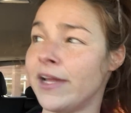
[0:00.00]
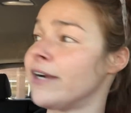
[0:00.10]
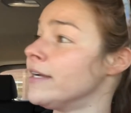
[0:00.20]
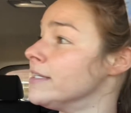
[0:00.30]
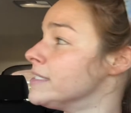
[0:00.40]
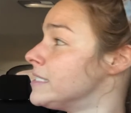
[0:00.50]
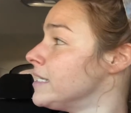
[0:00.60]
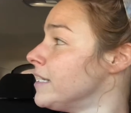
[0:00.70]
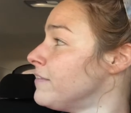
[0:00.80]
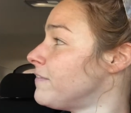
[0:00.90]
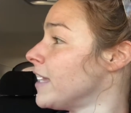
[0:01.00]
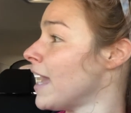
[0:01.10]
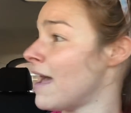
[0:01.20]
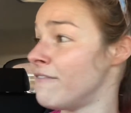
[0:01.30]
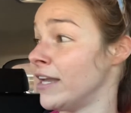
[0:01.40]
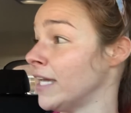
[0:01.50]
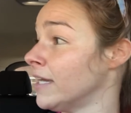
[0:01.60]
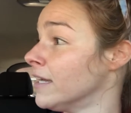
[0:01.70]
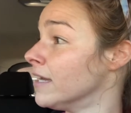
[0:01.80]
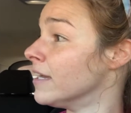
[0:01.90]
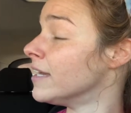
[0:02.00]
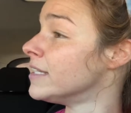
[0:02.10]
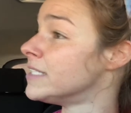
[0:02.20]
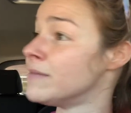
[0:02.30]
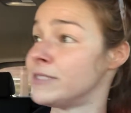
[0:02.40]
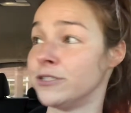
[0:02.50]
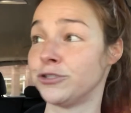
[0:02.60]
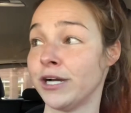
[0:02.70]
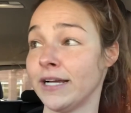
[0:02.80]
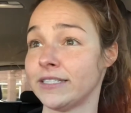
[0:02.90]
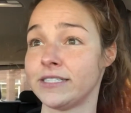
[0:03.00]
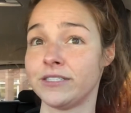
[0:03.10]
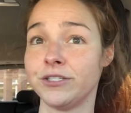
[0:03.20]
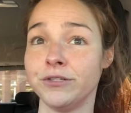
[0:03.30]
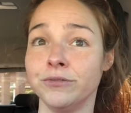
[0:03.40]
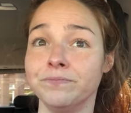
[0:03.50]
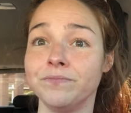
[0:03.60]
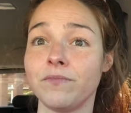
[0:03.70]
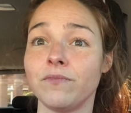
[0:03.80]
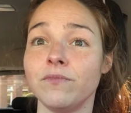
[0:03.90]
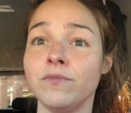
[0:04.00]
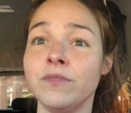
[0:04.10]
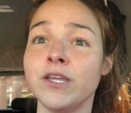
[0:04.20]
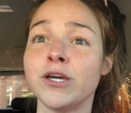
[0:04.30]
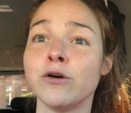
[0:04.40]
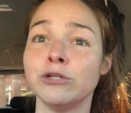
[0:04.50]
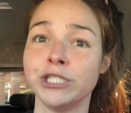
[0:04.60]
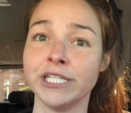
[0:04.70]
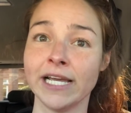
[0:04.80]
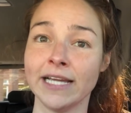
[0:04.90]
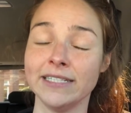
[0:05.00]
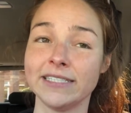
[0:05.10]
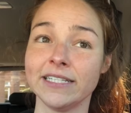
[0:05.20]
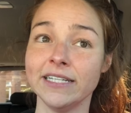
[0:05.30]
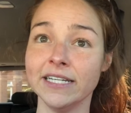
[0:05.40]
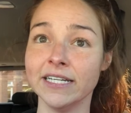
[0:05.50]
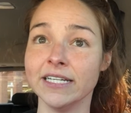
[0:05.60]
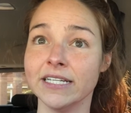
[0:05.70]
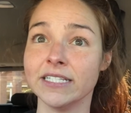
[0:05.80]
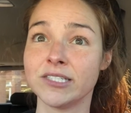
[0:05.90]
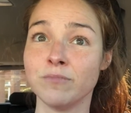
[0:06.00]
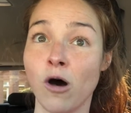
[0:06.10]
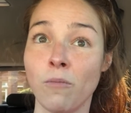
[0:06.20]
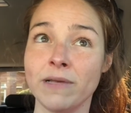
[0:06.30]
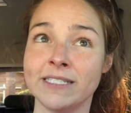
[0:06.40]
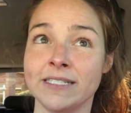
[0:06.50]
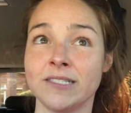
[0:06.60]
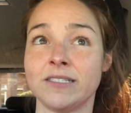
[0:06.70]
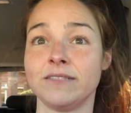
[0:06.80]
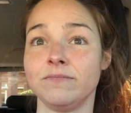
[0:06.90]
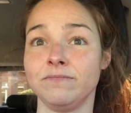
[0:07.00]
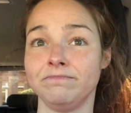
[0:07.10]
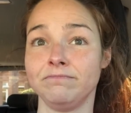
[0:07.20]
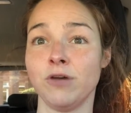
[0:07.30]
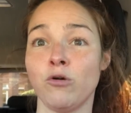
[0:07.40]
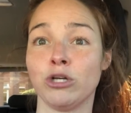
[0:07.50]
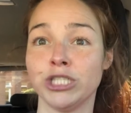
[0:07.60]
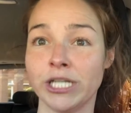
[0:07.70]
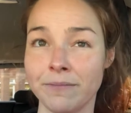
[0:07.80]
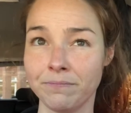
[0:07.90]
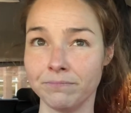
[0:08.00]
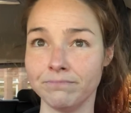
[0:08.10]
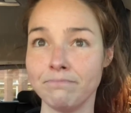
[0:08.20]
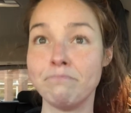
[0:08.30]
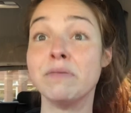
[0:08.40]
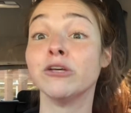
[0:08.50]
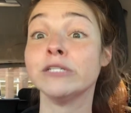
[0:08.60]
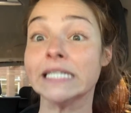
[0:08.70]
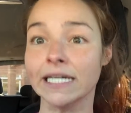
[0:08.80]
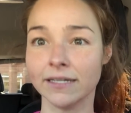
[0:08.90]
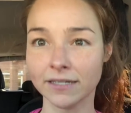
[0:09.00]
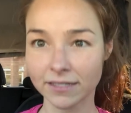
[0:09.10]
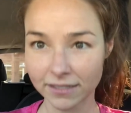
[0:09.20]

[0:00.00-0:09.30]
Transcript: there and see if they have any tips and tricks to negotiate small business ownership, building